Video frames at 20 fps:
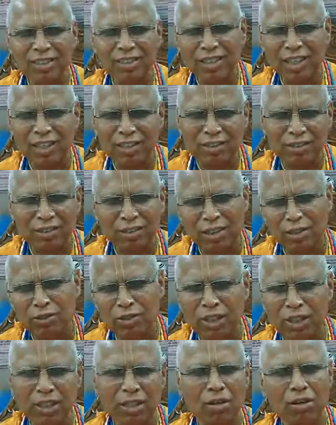he just has
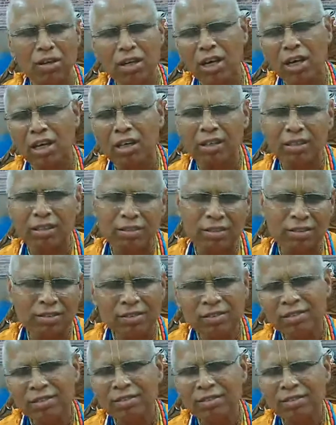to give signal,
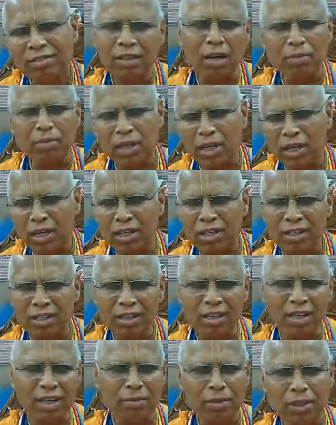okay, come
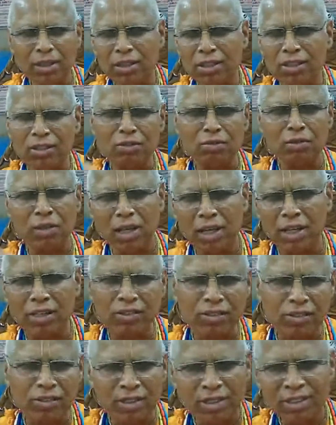here, I'm in this
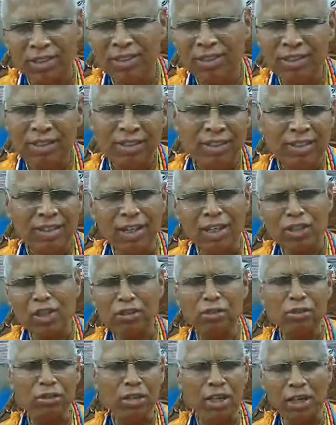village,
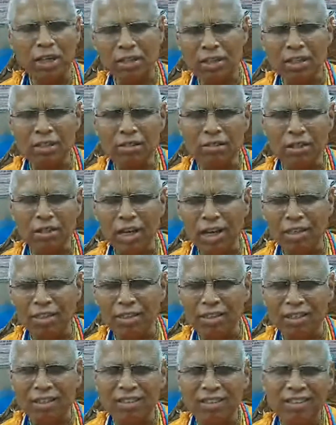let's do kirtan
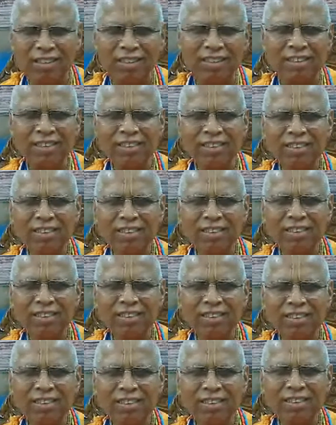together.
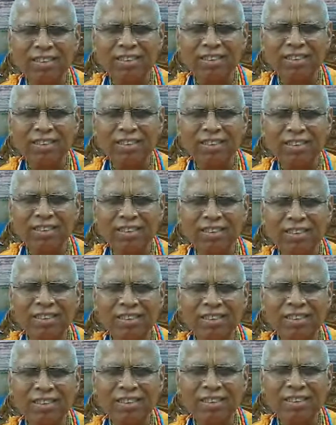
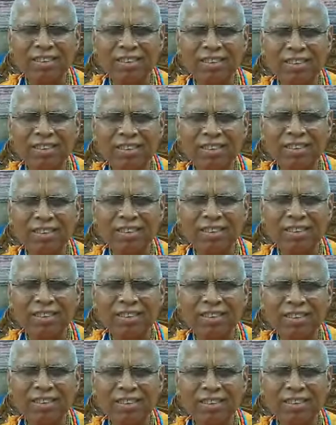And
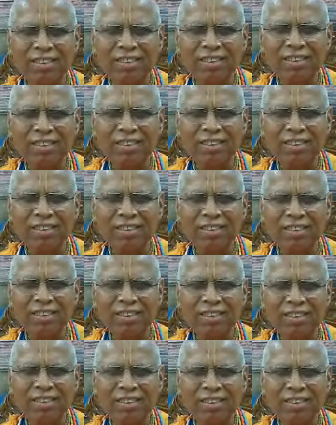so people
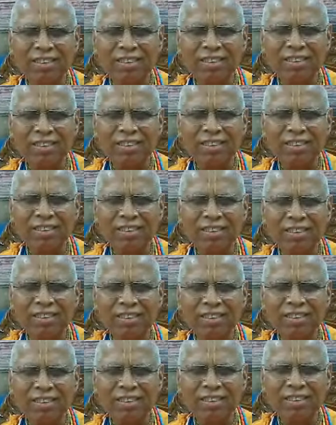were turning
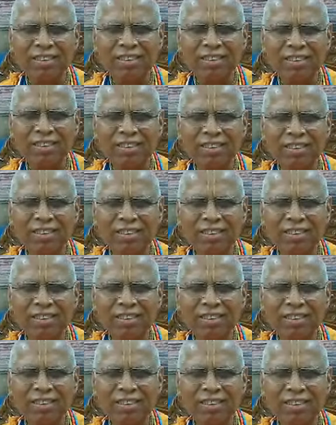up, and
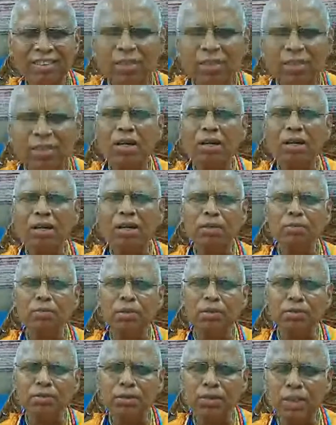
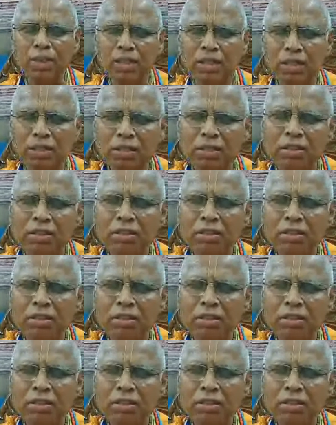Mahaprabhu would